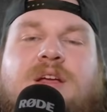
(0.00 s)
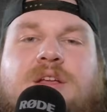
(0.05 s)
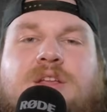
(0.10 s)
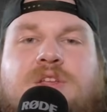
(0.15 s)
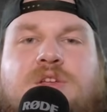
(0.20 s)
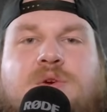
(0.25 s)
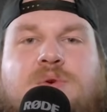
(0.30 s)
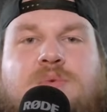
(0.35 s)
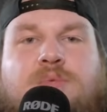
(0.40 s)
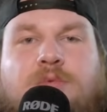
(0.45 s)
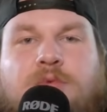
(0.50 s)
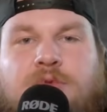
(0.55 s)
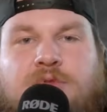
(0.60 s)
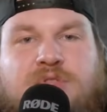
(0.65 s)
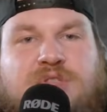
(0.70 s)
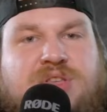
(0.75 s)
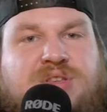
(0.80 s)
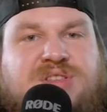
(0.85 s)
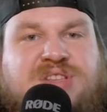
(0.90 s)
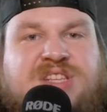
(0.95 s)

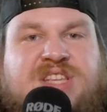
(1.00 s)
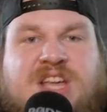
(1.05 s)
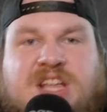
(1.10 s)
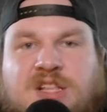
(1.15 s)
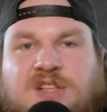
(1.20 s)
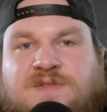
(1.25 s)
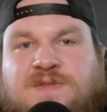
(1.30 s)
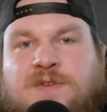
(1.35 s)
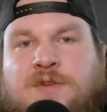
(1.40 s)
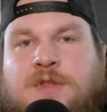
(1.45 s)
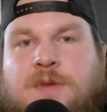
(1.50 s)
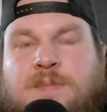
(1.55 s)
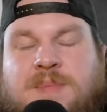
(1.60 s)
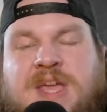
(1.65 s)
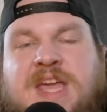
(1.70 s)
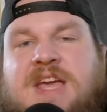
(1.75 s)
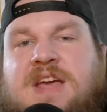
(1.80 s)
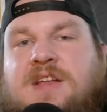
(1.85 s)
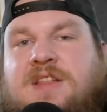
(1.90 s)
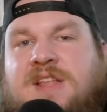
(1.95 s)
the sets for the
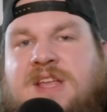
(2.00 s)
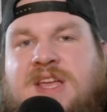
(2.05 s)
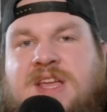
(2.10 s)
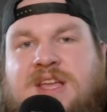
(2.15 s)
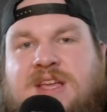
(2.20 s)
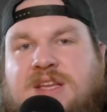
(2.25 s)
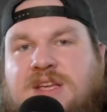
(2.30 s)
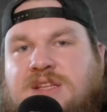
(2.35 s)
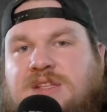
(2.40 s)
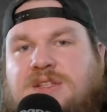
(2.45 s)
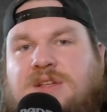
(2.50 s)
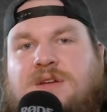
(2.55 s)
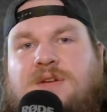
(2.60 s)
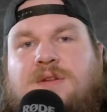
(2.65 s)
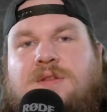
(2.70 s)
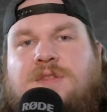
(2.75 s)
PLEs,